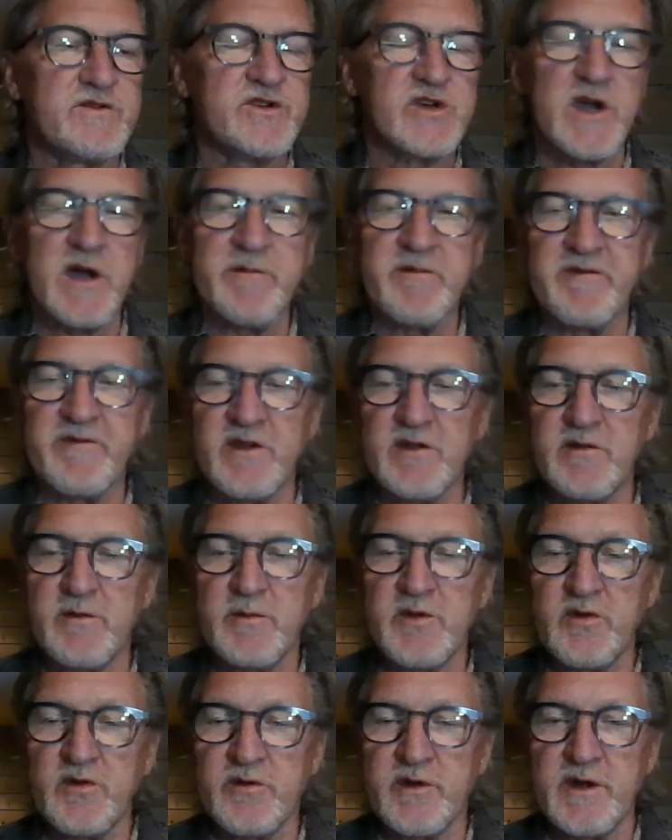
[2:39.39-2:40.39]
job
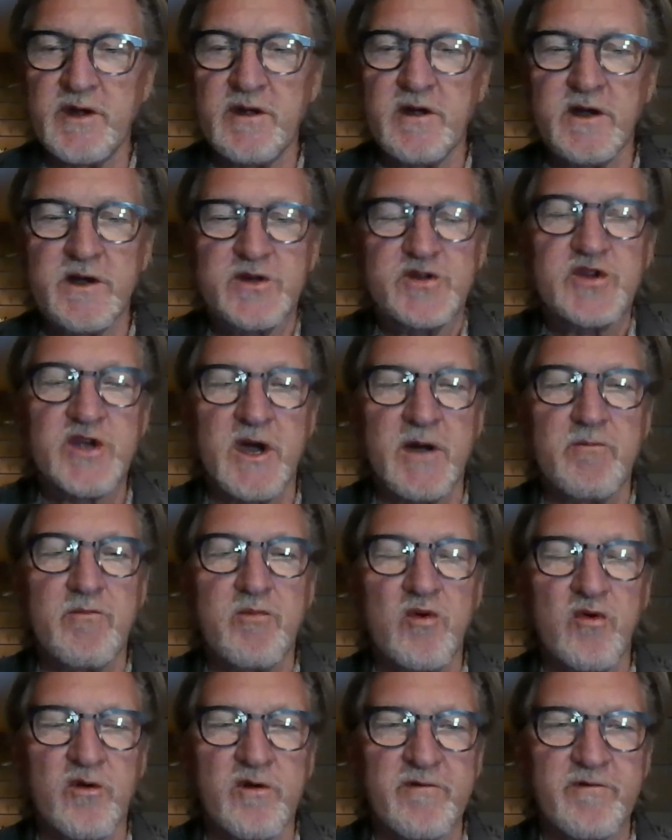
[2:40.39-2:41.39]
availability on a
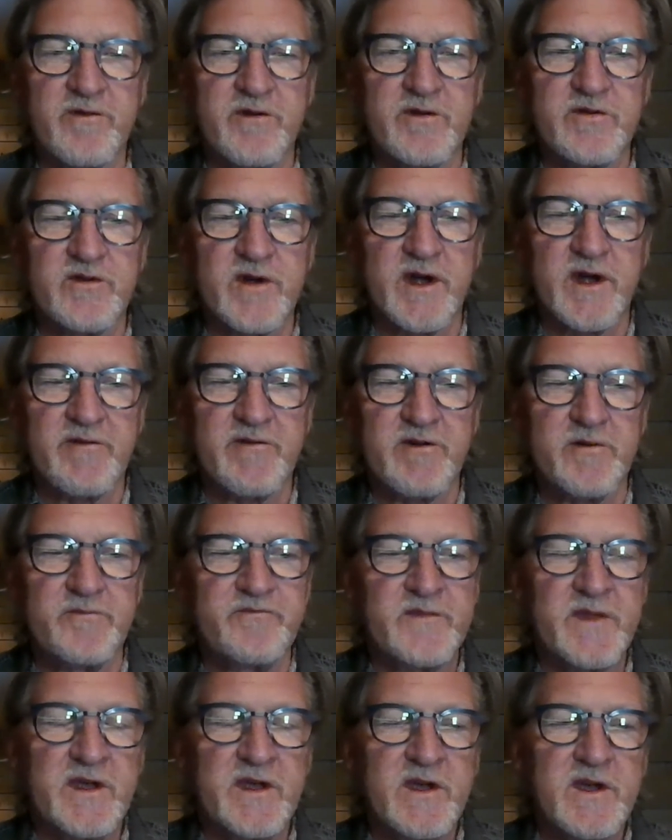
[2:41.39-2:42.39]
job board for a driver,
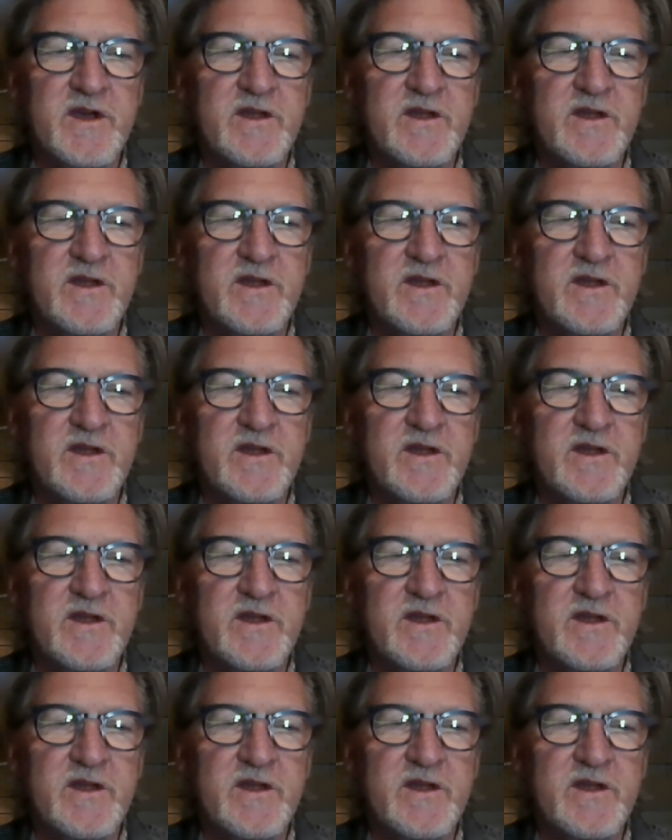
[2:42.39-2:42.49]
